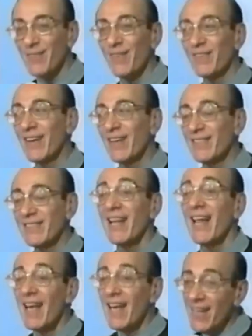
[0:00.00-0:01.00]
Swami. And I
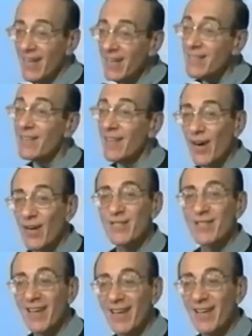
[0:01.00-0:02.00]
said, Yes, they are
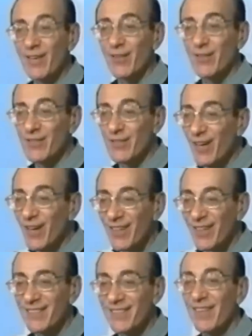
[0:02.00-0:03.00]
singing your
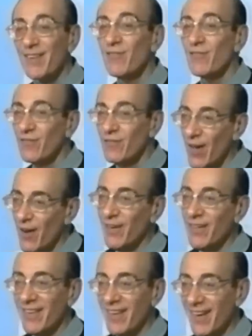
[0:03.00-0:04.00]
songs.
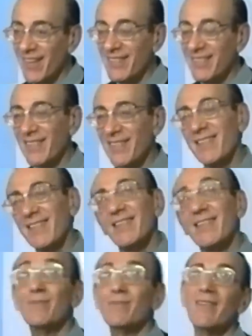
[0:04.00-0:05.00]
Very nice. And, you
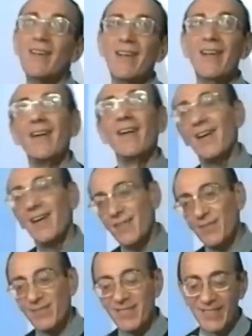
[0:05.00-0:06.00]
know, I'm,
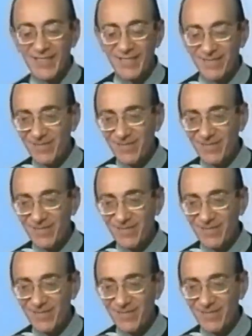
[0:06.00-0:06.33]
I'm you know,